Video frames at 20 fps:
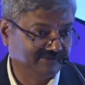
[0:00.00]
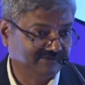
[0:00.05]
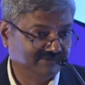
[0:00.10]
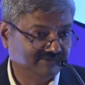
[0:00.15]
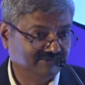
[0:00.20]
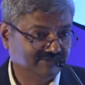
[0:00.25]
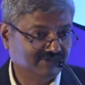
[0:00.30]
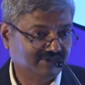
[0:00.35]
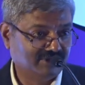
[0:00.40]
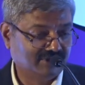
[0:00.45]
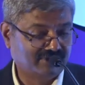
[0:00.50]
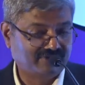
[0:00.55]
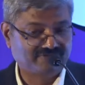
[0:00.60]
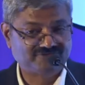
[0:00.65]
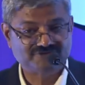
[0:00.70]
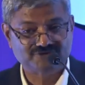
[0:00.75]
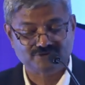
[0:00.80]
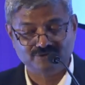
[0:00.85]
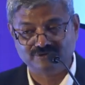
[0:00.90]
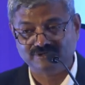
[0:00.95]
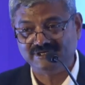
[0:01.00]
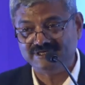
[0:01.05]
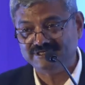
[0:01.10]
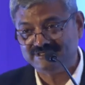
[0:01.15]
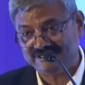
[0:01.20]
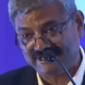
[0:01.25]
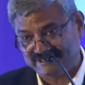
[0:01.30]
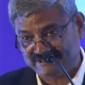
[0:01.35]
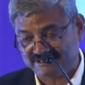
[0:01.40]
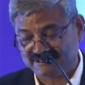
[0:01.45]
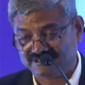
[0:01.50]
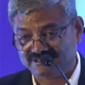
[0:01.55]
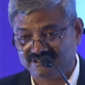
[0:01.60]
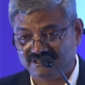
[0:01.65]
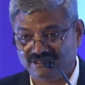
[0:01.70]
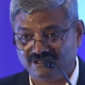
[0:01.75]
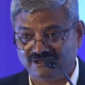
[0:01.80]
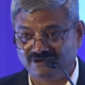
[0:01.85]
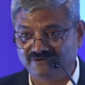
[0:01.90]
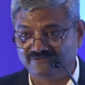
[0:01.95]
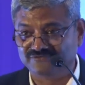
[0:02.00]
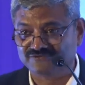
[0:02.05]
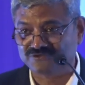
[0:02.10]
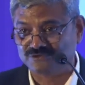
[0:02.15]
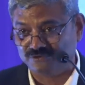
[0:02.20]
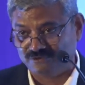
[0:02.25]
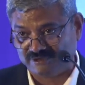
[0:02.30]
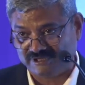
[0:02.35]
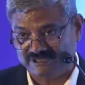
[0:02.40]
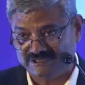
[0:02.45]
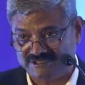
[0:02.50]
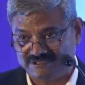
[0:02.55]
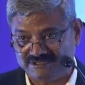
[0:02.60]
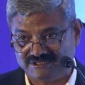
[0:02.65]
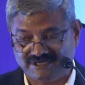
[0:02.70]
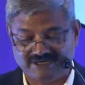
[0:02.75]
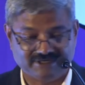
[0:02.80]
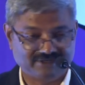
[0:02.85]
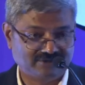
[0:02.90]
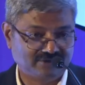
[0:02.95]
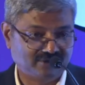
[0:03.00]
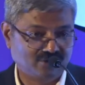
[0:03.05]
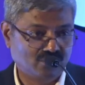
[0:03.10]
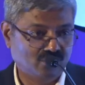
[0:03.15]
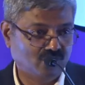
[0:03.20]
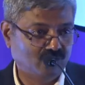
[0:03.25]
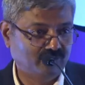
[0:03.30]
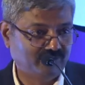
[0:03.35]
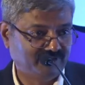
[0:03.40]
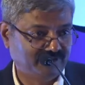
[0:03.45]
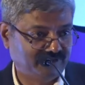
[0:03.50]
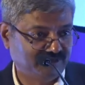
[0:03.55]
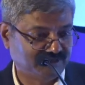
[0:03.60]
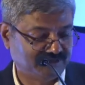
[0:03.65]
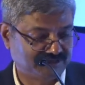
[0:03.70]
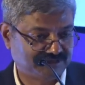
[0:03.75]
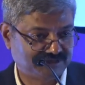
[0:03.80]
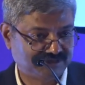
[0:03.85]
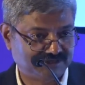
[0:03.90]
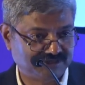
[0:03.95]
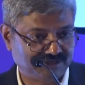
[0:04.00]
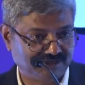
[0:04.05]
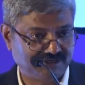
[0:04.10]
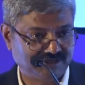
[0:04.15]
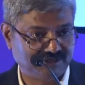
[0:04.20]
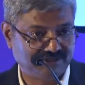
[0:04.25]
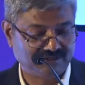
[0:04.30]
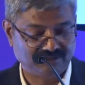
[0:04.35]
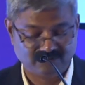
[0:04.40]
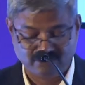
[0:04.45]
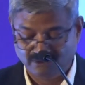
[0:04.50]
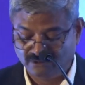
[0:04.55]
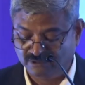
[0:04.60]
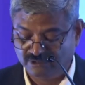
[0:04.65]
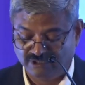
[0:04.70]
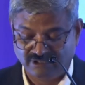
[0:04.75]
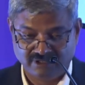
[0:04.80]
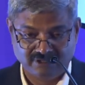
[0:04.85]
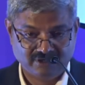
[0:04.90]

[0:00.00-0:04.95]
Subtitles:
a lot of stories, yes, a lot of stories that go with this whole.